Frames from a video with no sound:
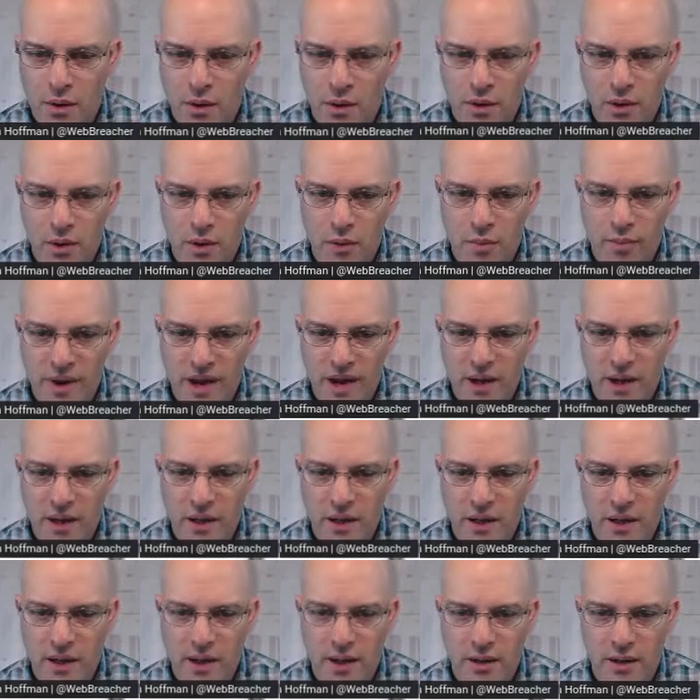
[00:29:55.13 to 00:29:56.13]
Go back
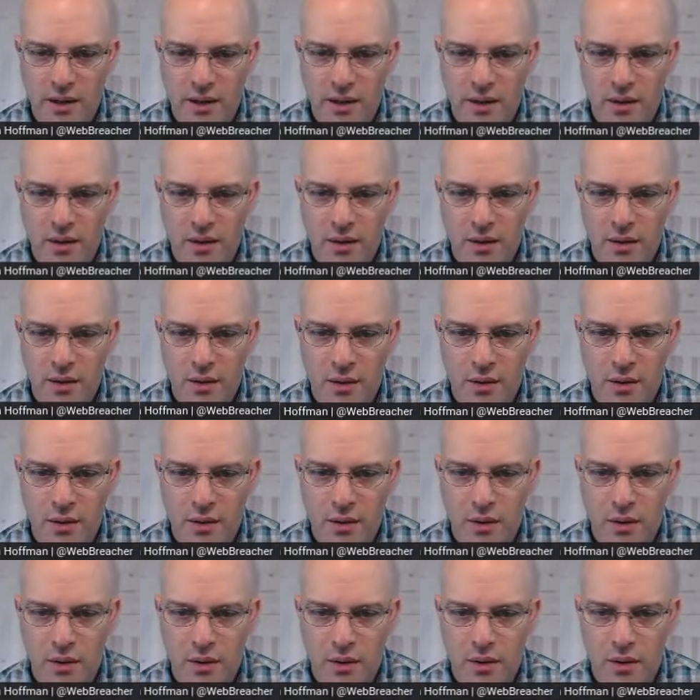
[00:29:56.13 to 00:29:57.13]
again here.
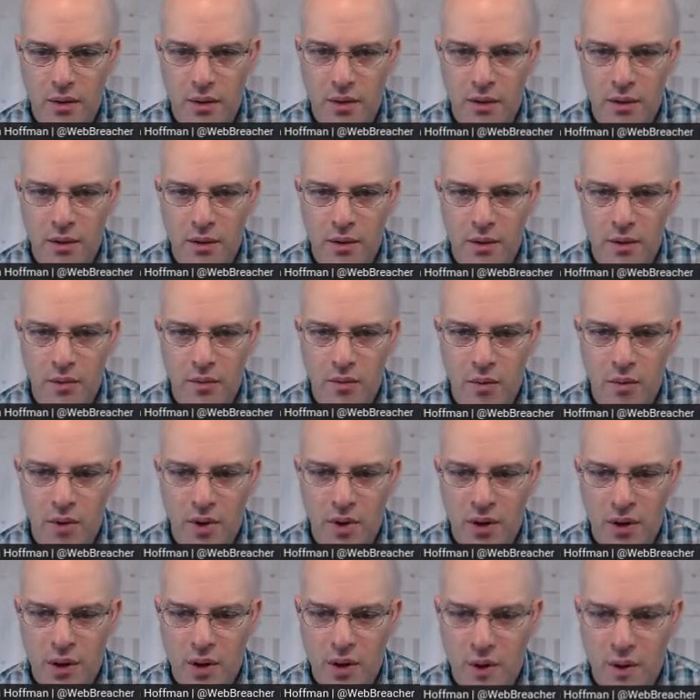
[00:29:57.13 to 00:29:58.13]
Where'd
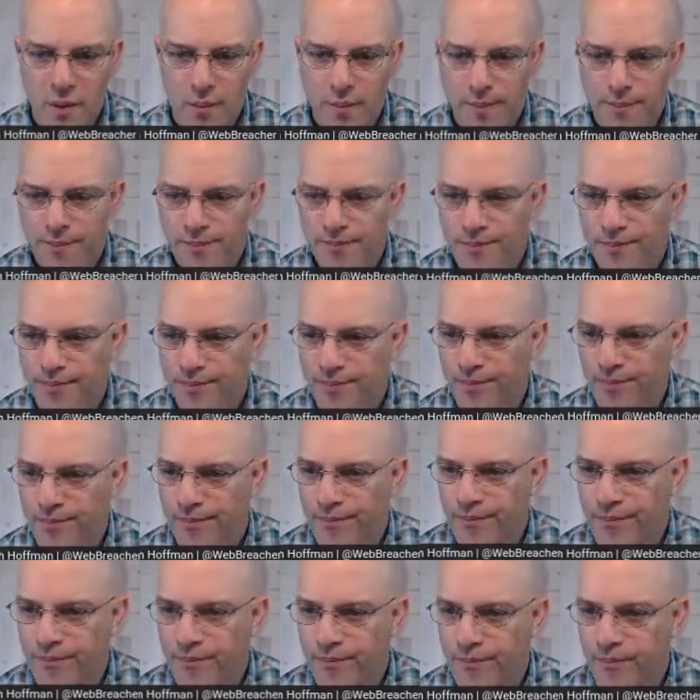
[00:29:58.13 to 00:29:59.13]
it go?
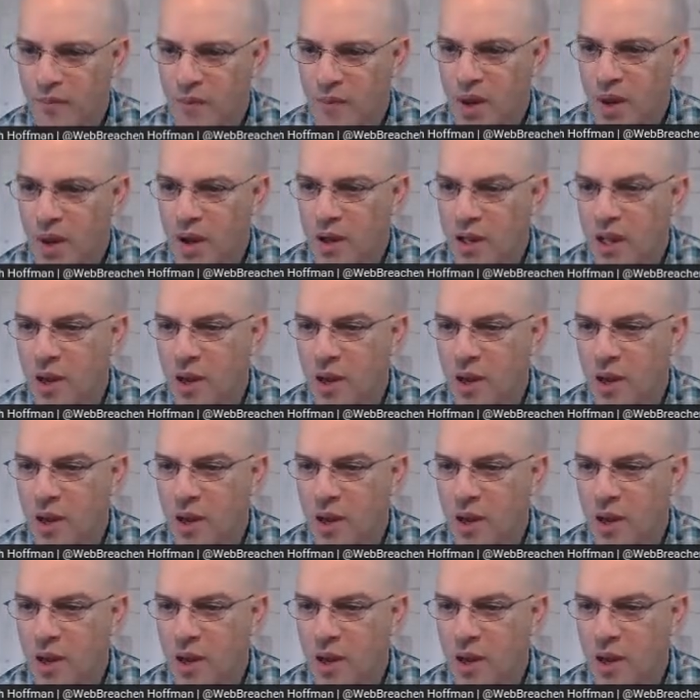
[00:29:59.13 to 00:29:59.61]
Yeah,